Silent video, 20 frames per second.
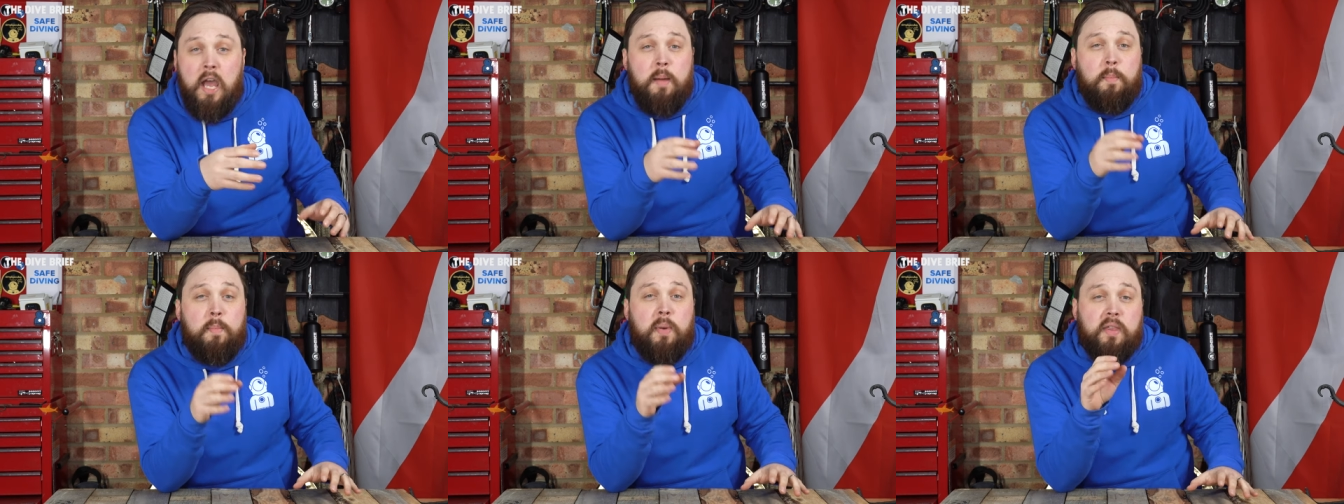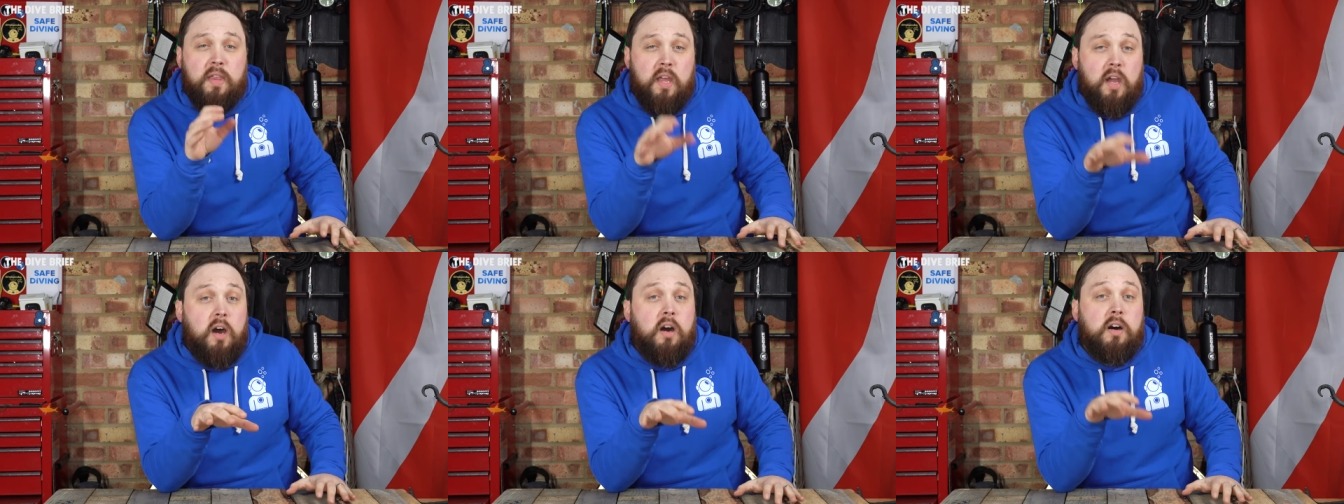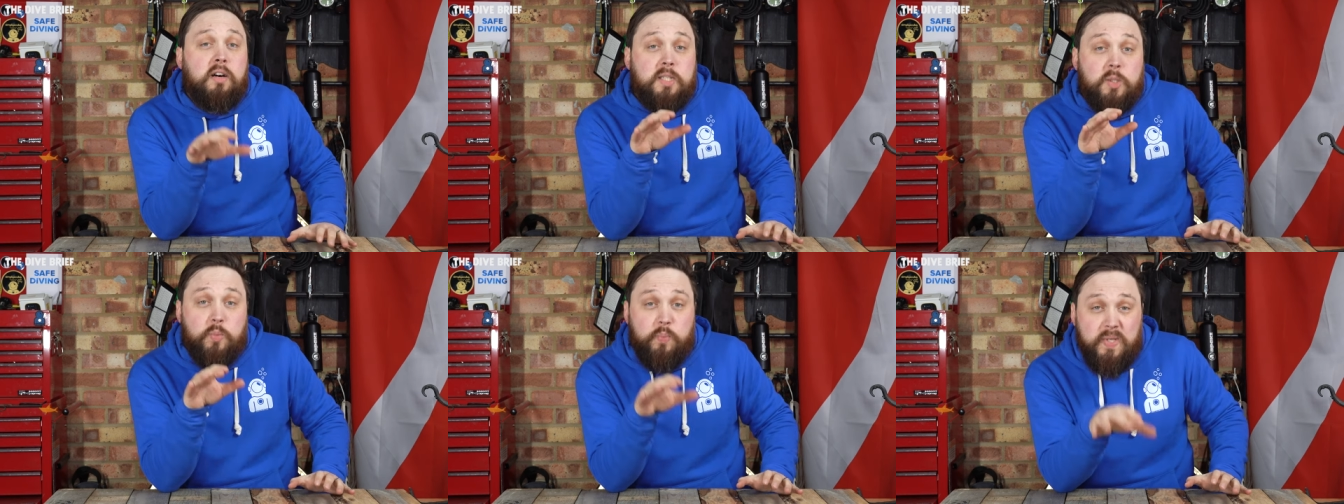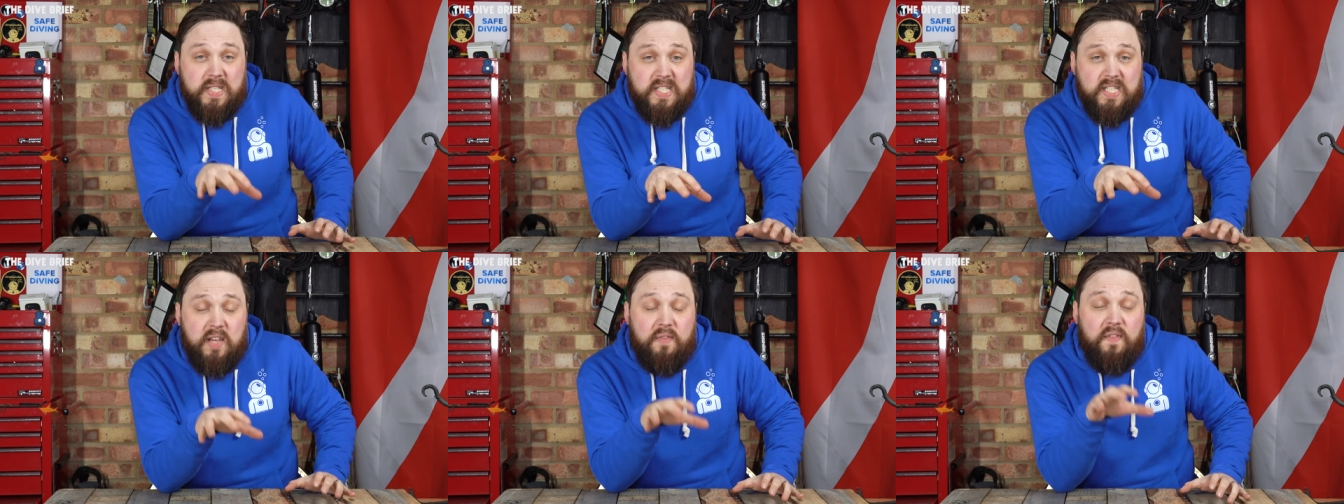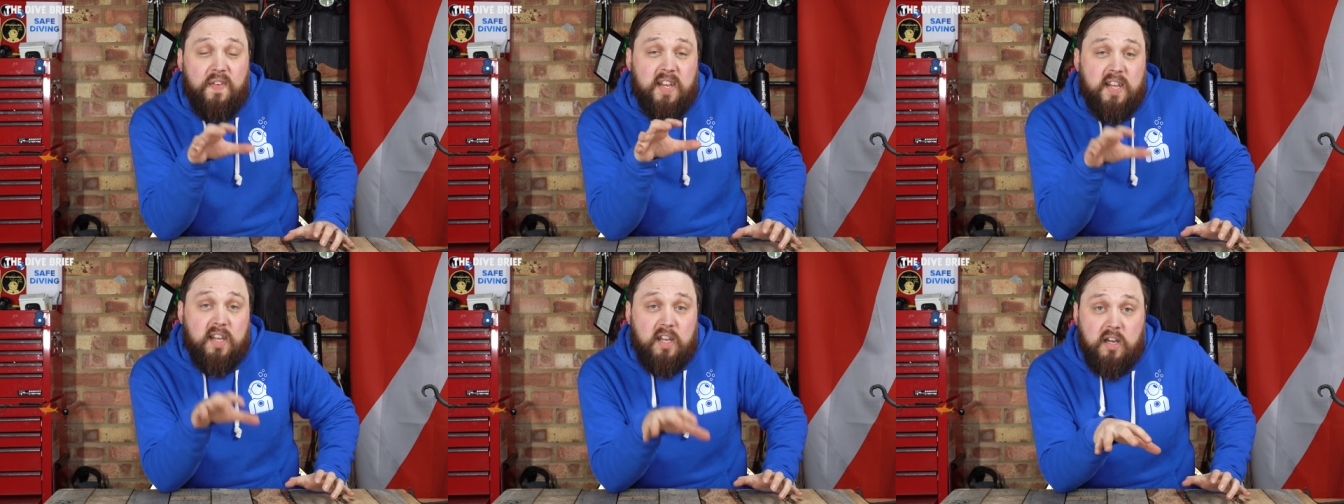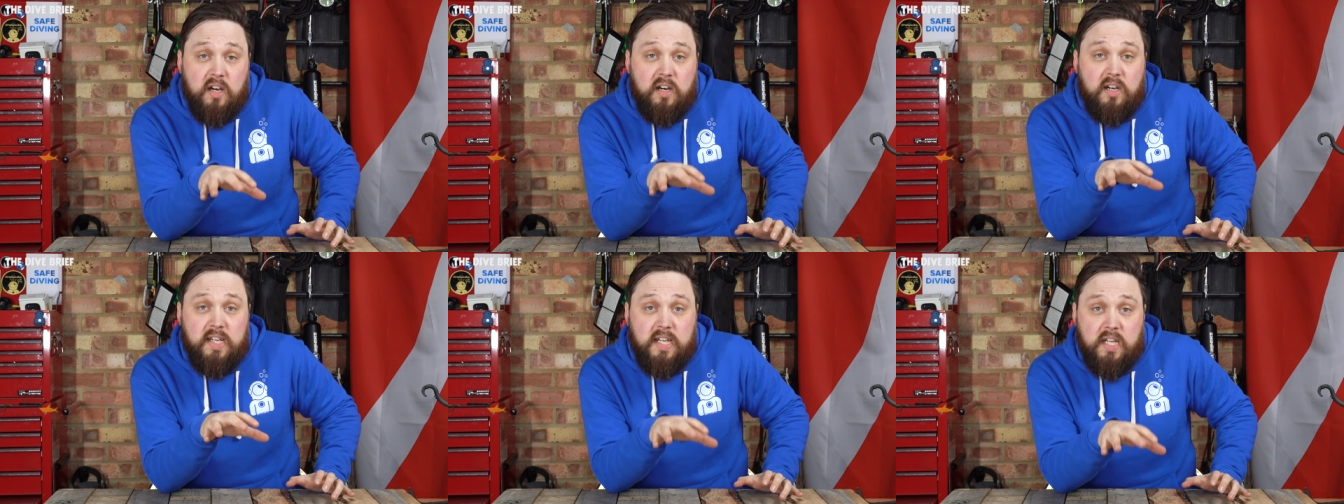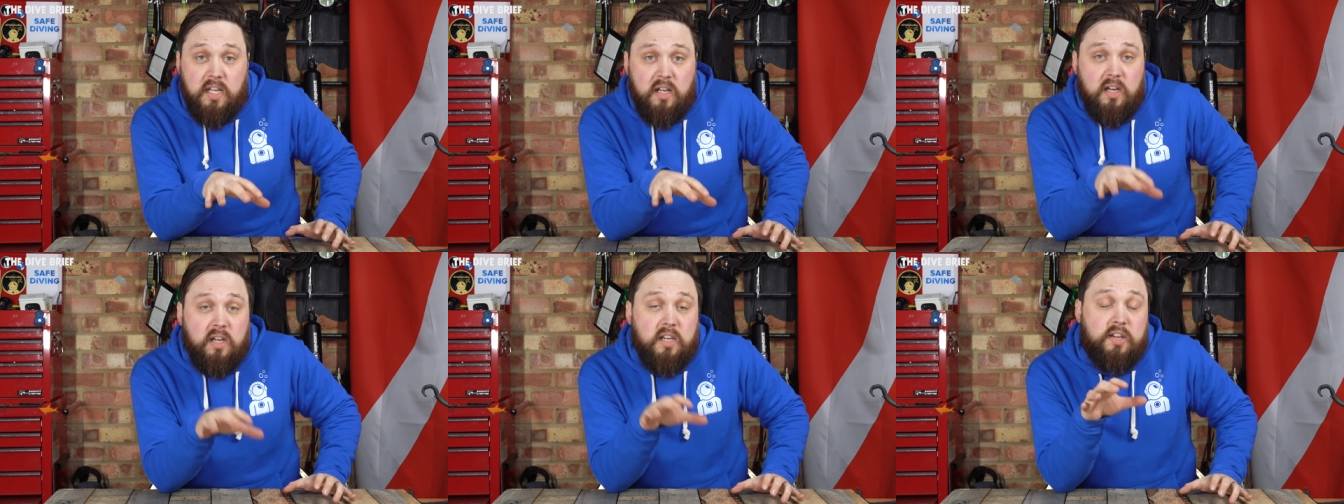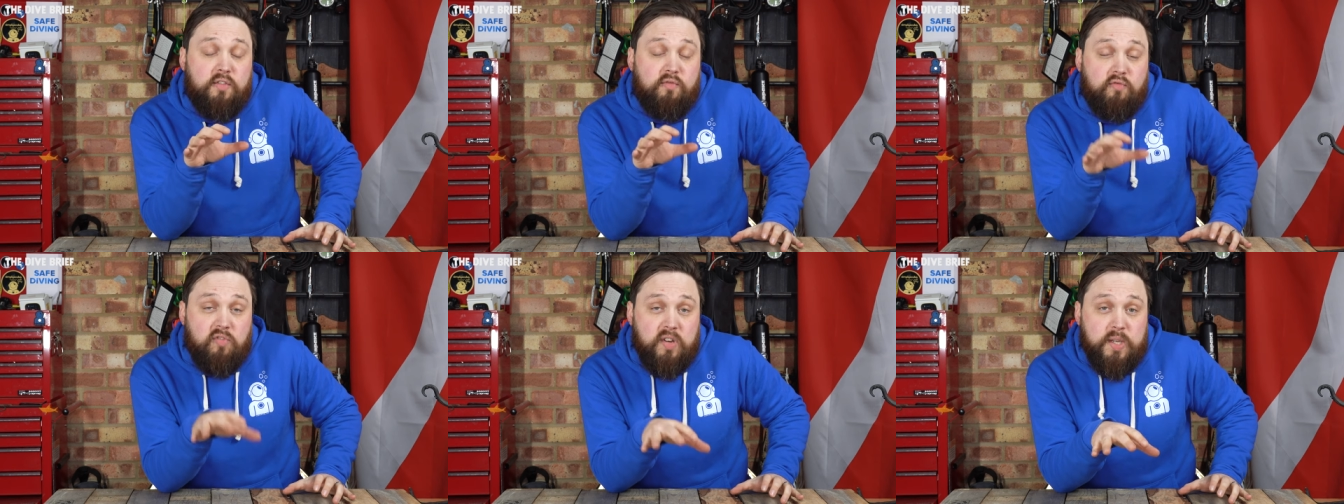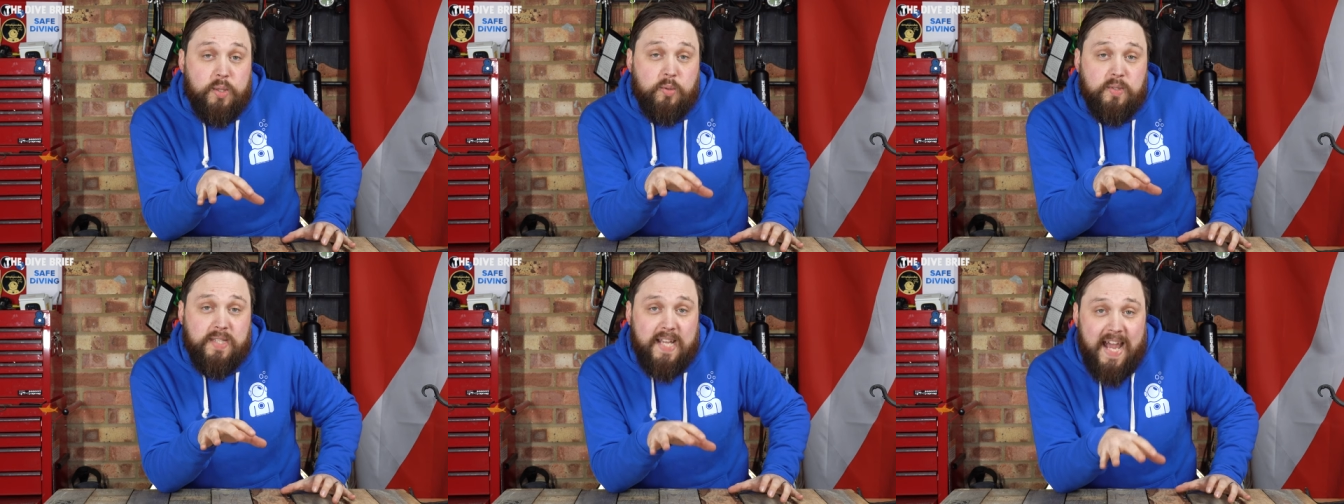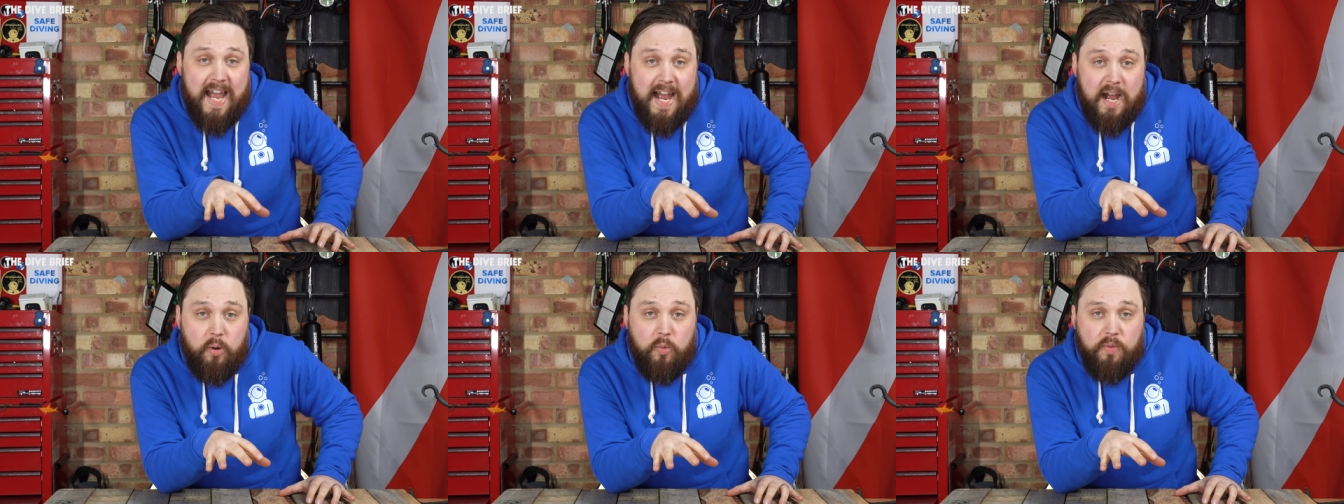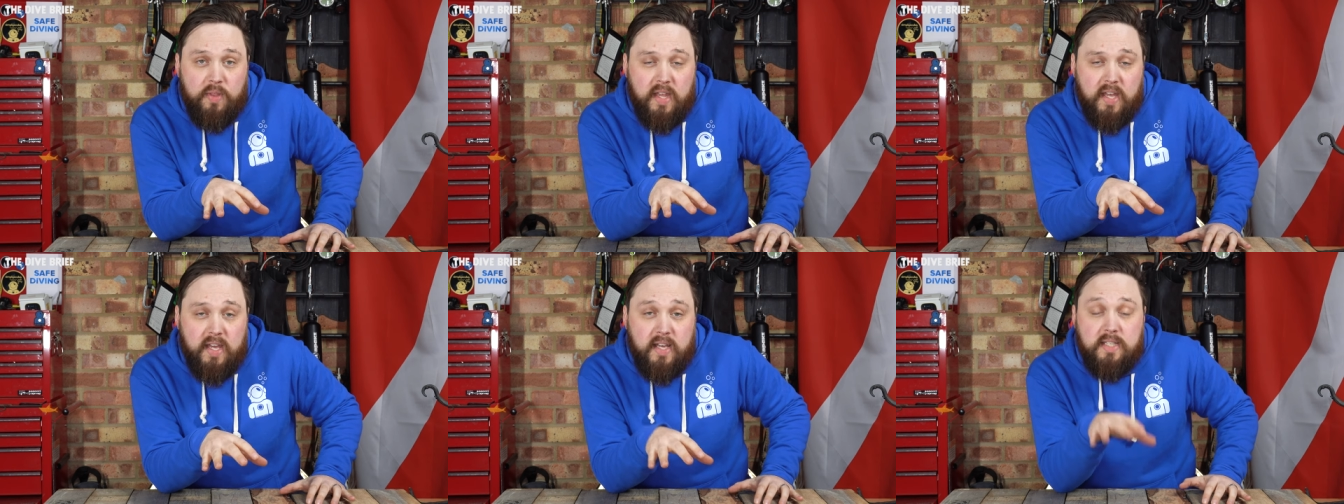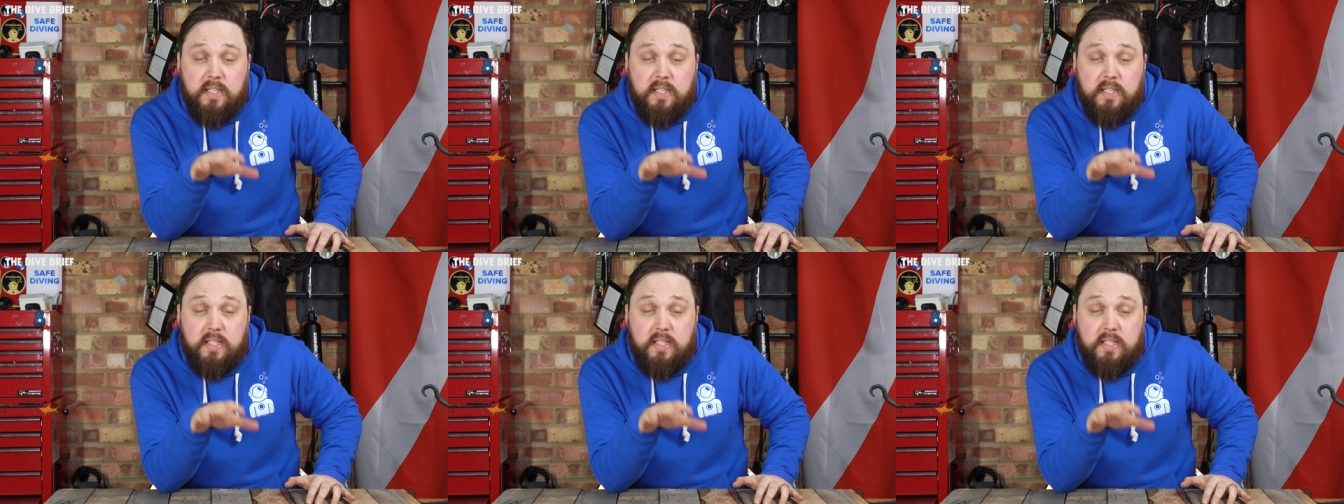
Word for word: But there are specific guideline reels out there,